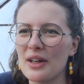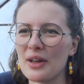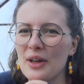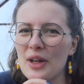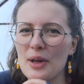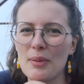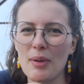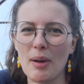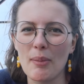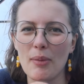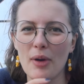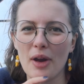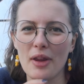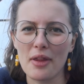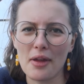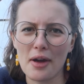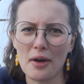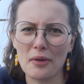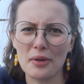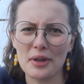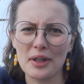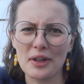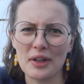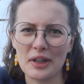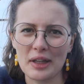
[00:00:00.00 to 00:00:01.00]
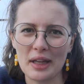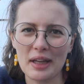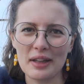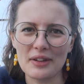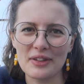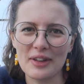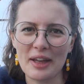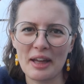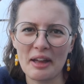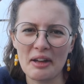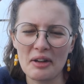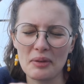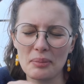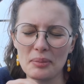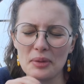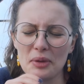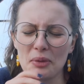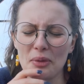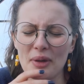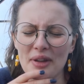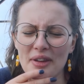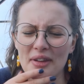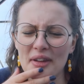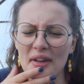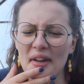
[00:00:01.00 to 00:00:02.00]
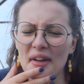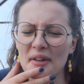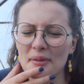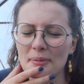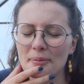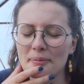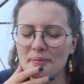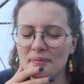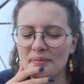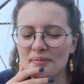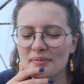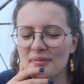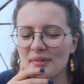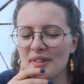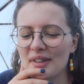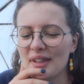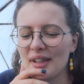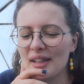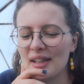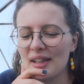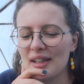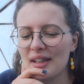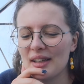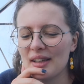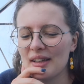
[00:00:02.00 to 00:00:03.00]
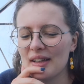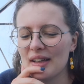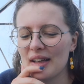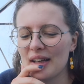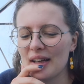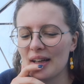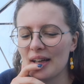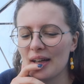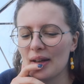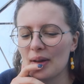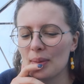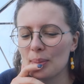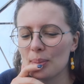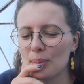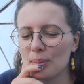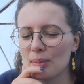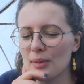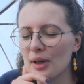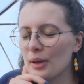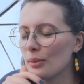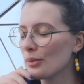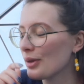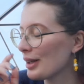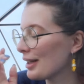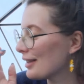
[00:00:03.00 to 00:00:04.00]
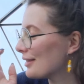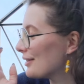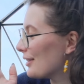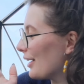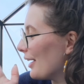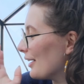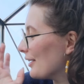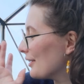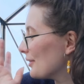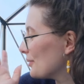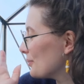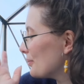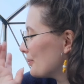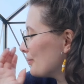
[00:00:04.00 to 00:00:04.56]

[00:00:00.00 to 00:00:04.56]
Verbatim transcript: lure my brother out here again to help me with it. Um, but I'm really excited.